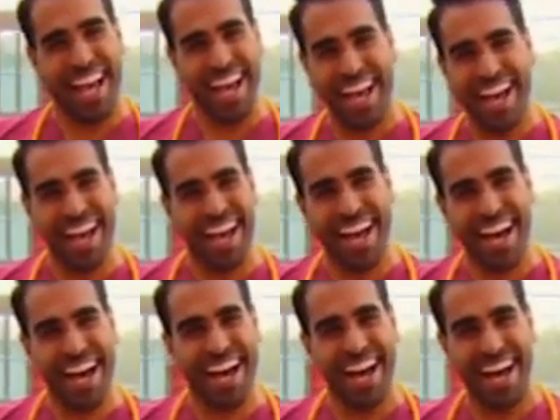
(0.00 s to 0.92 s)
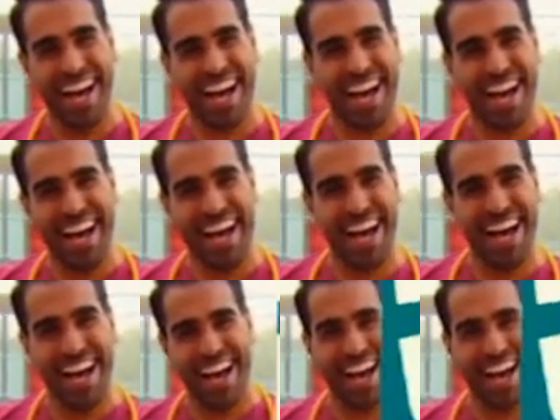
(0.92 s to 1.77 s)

Nothing is said.